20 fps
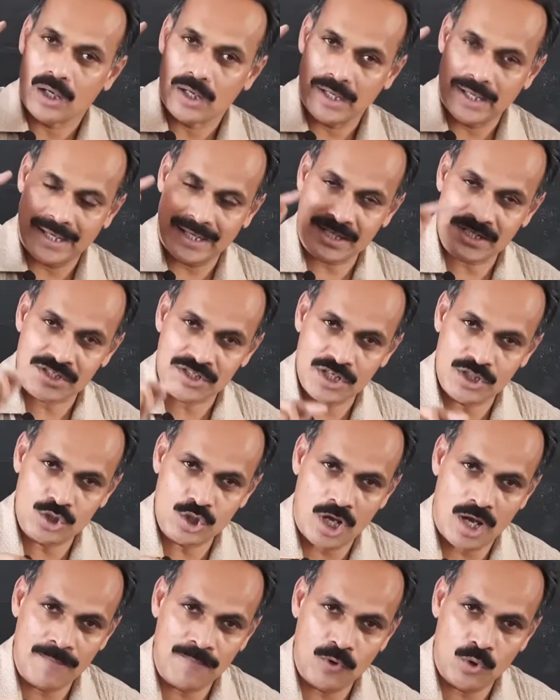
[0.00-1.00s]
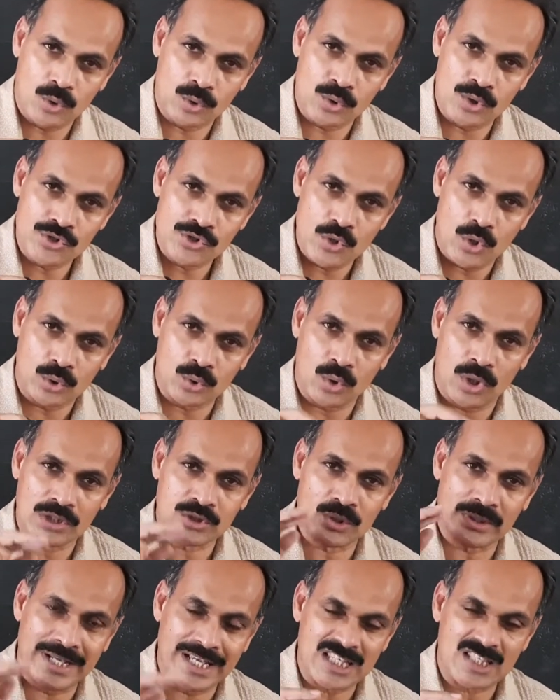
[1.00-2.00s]
exchange of O2 CO2
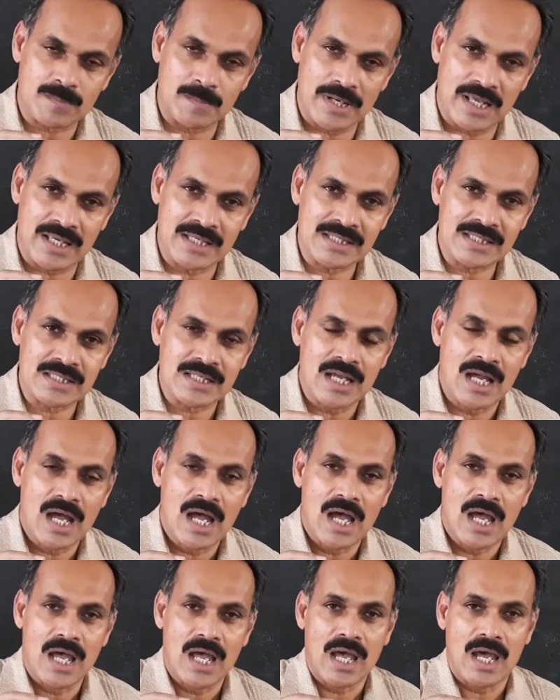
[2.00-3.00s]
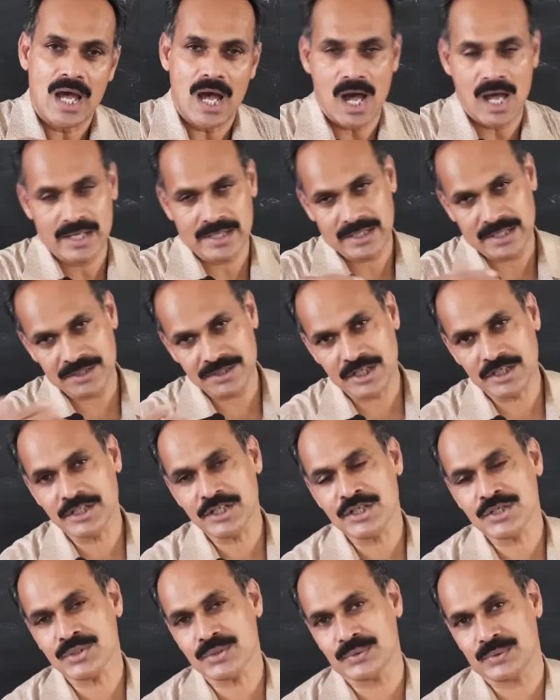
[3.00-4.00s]
also takes place in the
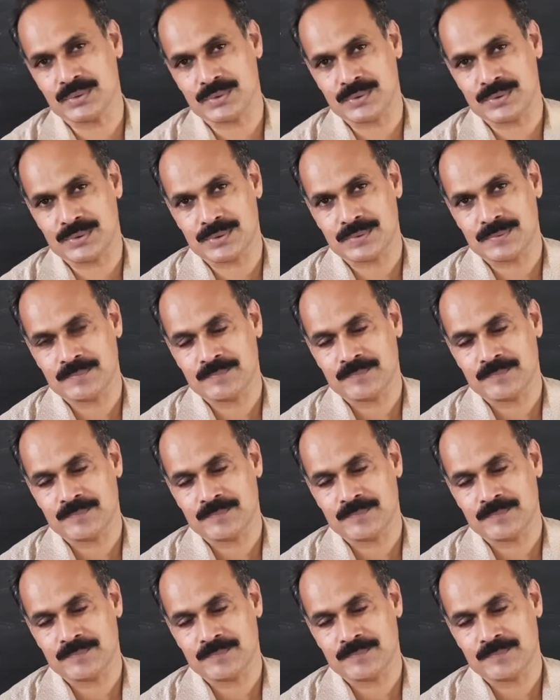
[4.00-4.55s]
tissues.